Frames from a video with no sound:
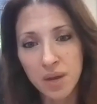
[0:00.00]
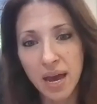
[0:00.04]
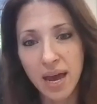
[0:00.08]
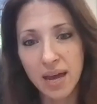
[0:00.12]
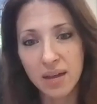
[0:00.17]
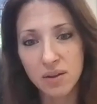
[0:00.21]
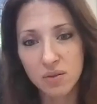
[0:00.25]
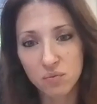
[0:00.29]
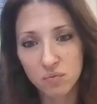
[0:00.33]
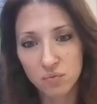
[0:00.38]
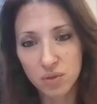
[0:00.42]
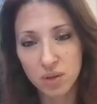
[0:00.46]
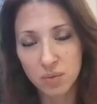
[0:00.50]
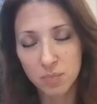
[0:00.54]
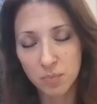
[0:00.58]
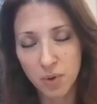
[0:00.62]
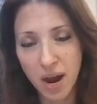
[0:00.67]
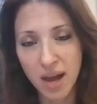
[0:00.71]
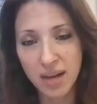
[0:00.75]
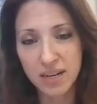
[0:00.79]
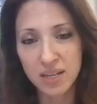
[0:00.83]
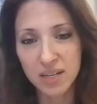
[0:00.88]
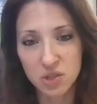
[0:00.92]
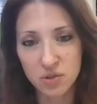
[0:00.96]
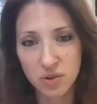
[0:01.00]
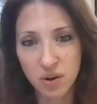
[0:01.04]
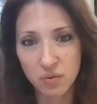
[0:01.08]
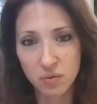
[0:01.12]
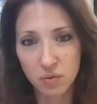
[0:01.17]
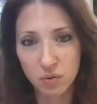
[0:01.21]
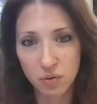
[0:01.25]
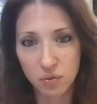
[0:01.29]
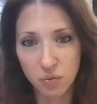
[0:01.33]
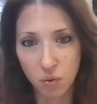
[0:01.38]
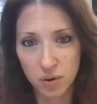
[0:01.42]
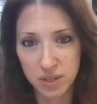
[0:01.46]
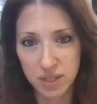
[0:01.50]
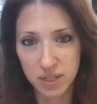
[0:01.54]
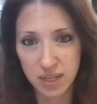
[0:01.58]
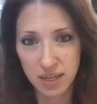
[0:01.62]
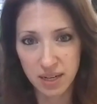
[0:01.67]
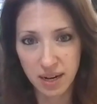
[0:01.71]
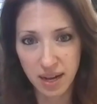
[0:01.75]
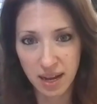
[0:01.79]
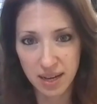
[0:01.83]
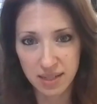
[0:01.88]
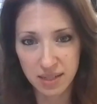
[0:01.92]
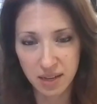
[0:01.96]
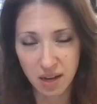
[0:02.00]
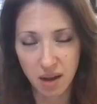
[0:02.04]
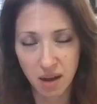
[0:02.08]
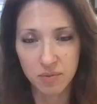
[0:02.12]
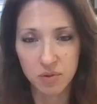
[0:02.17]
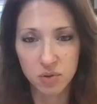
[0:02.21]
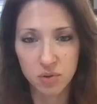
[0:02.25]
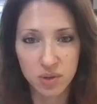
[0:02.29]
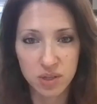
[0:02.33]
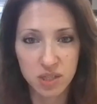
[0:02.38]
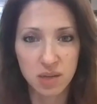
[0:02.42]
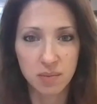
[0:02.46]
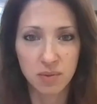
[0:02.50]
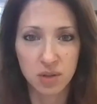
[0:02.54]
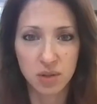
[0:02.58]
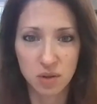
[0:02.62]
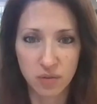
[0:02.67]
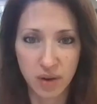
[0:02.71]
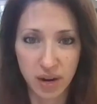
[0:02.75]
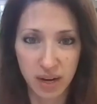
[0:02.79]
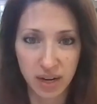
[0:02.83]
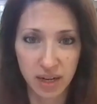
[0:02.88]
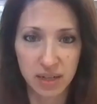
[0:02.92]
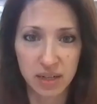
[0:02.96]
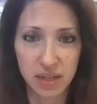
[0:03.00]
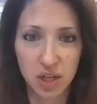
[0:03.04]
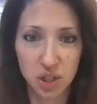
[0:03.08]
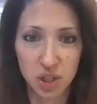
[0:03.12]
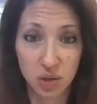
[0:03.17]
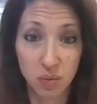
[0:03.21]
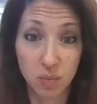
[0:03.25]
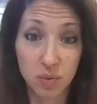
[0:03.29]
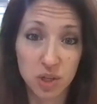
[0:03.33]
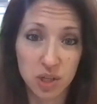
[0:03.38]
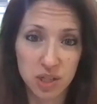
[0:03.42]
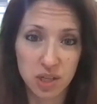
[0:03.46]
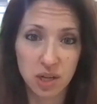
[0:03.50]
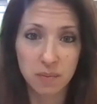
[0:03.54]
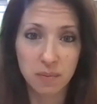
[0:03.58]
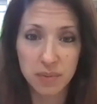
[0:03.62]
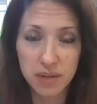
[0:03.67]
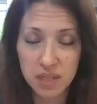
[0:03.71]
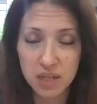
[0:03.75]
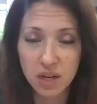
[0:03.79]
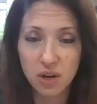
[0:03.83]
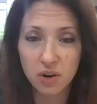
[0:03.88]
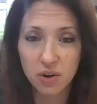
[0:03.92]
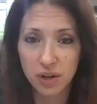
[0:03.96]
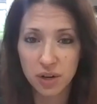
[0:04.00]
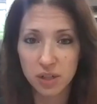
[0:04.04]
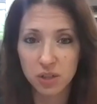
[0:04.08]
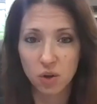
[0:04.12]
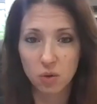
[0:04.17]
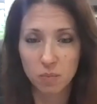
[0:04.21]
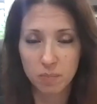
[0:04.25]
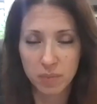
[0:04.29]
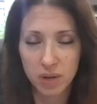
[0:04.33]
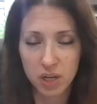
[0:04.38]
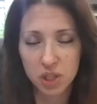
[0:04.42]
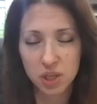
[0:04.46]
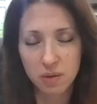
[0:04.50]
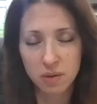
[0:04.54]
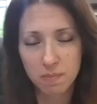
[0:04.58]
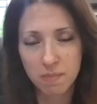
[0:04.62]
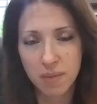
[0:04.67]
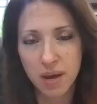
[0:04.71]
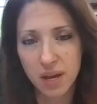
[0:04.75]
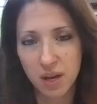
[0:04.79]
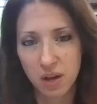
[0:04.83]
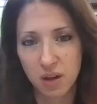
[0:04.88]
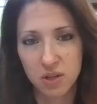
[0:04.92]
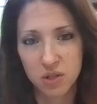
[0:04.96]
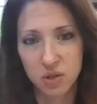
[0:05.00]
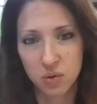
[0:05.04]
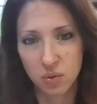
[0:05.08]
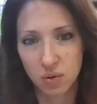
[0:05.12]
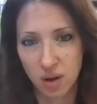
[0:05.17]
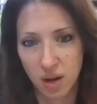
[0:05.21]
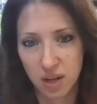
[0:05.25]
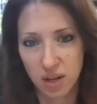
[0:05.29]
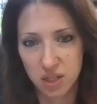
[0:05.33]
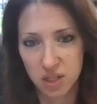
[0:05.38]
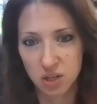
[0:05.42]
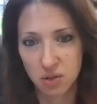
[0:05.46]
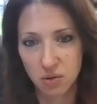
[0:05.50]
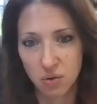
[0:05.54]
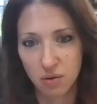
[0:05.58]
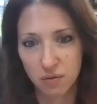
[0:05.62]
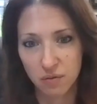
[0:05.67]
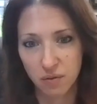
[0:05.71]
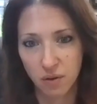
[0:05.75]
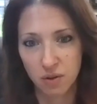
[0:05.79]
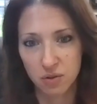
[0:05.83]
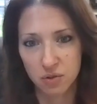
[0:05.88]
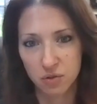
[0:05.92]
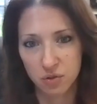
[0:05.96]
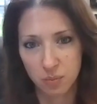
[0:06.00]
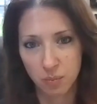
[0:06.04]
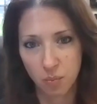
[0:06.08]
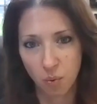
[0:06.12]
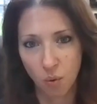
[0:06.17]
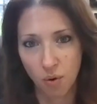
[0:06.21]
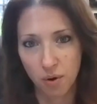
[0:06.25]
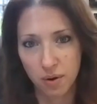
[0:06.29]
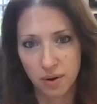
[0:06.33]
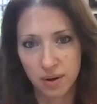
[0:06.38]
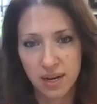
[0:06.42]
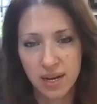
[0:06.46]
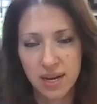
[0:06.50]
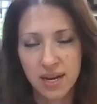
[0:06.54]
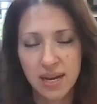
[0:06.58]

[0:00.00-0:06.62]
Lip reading: And the practice around Rule 14 has come to a similar recognition, which is that a material omission may also constitute a false report.